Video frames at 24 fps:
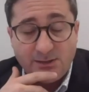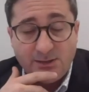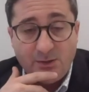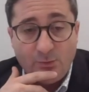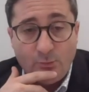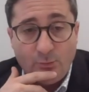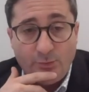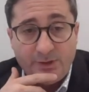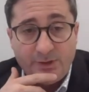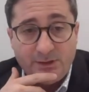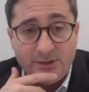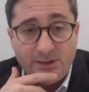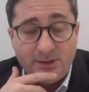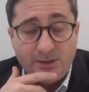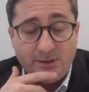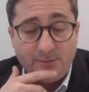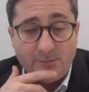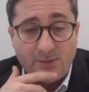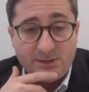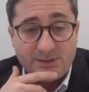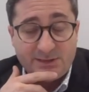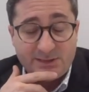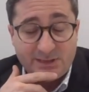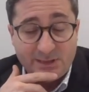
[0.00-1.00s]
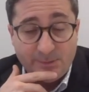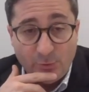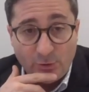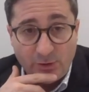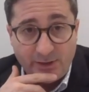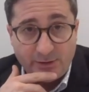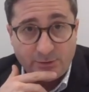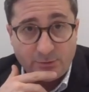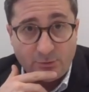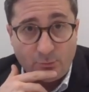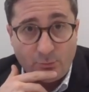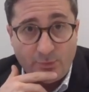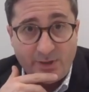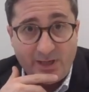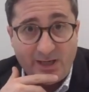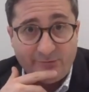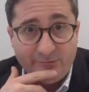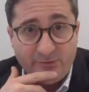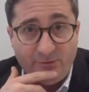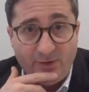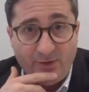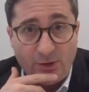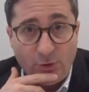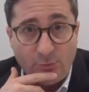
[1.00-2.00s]
it with the simulator we
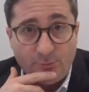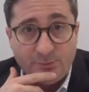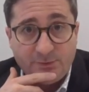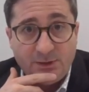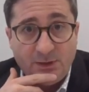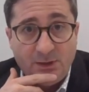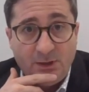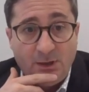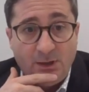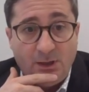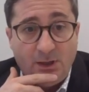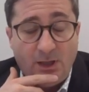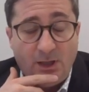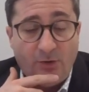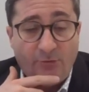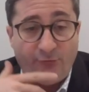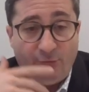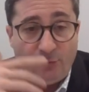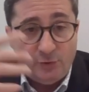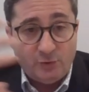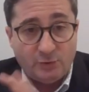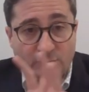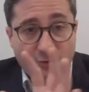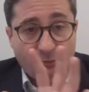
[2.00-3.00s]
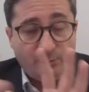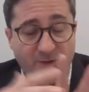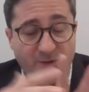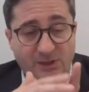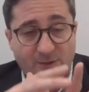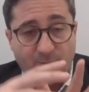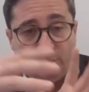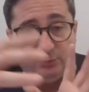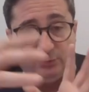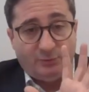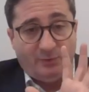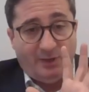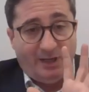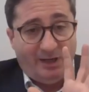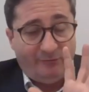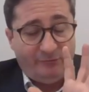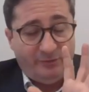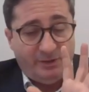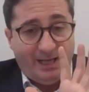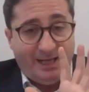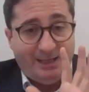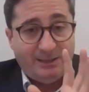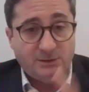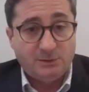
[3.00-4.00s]
have developed for you to be able to
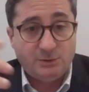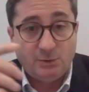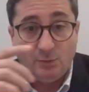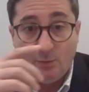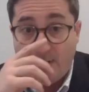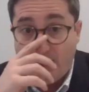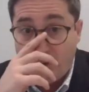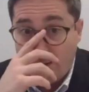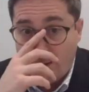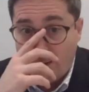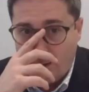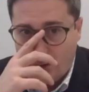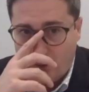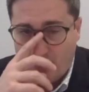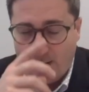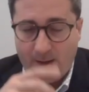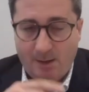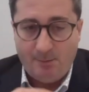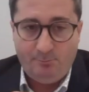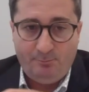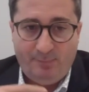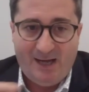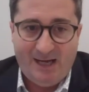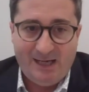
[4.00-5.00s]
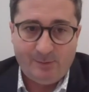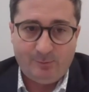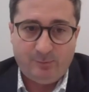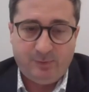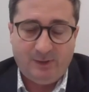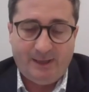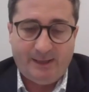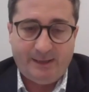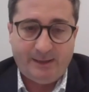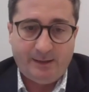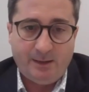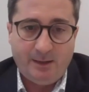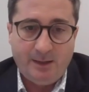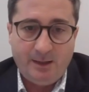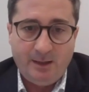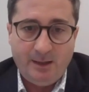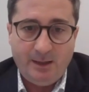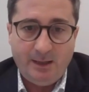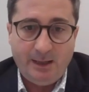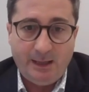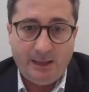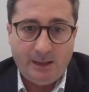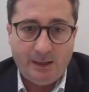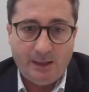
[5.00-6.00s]
have the end-to-end pipeline
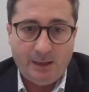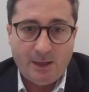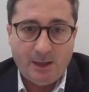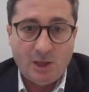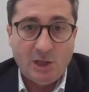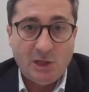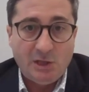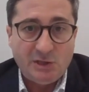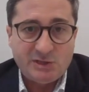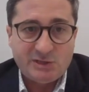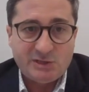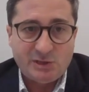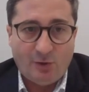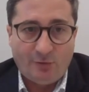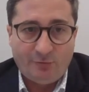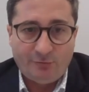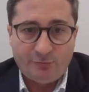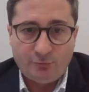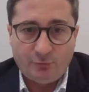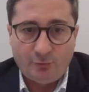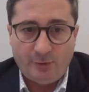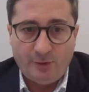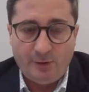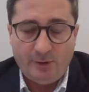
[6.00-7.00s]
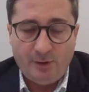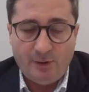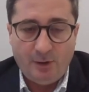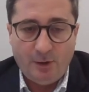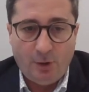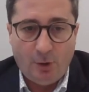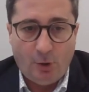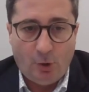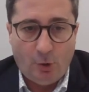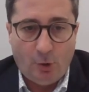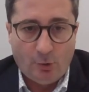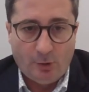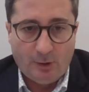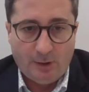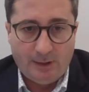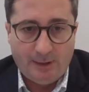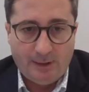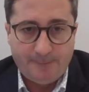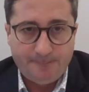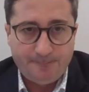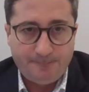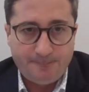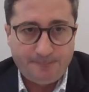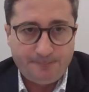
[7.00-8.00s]
in software only.